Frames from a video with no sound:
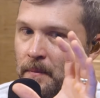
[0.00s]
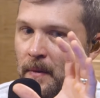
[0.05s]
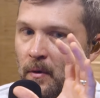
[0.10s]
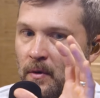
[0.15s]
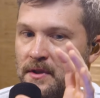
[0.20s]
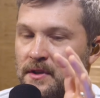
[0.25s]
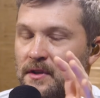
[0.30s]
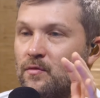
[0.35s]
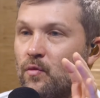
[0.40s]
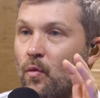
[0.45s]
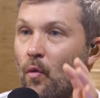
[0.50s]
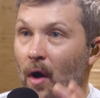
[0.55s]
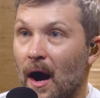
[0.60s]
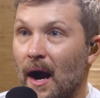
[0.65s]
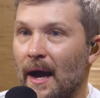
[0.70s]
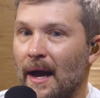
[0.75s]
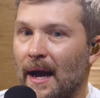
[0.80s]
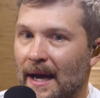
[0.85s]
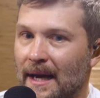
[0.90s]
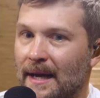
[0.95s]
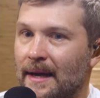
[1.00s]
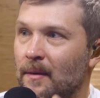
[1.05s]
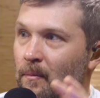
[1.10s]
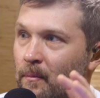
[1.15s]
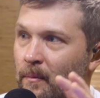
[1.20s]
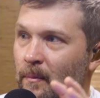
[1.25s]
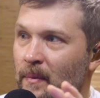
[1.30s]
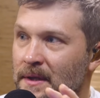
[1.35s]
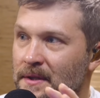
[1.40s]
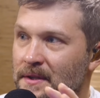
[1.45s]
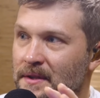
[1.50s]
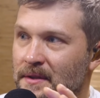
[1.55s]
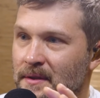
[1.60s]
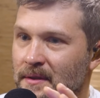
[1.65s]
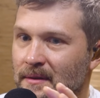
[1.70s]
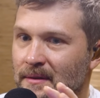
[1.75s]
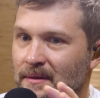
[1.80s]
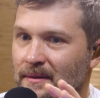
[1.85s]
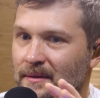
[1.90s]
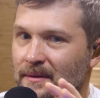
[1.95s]
Which is why I can
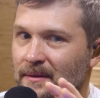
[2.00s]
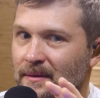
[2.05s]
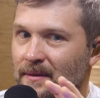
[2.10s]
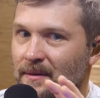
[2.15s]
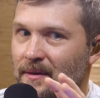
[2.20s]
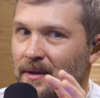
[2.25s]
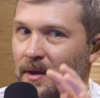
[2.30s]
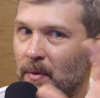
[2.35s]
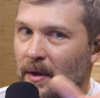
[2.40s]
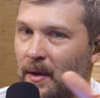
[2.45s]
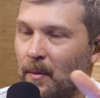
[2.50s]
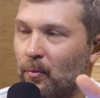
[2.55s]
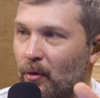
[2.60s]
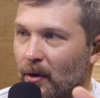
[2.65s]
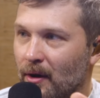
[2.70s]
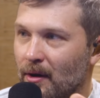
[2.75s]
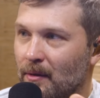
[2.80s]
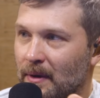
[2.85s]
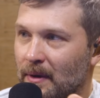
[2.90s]
miss the big prayer